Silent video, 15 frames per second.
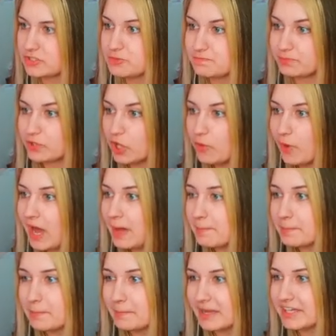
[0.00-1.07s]
Blow
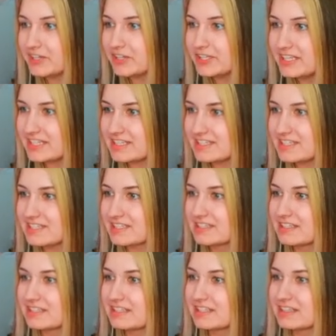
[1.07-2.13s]
up! My goodness!
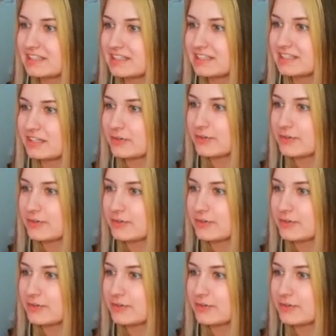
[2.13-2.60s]
Oh,